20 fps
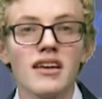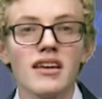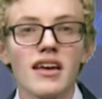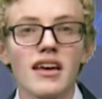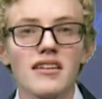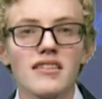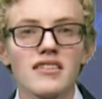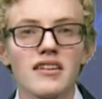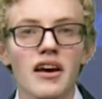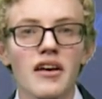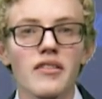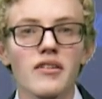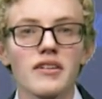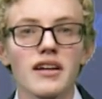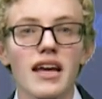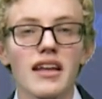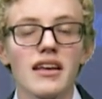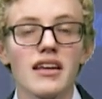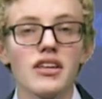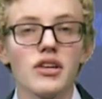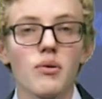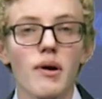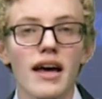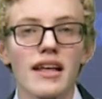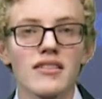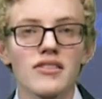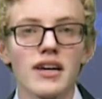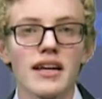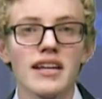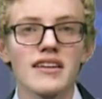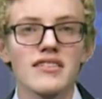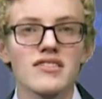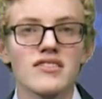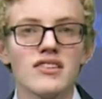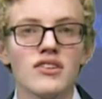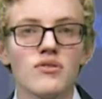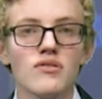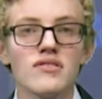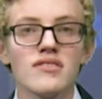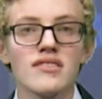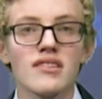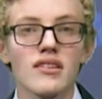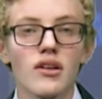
And in other NAU athletics news,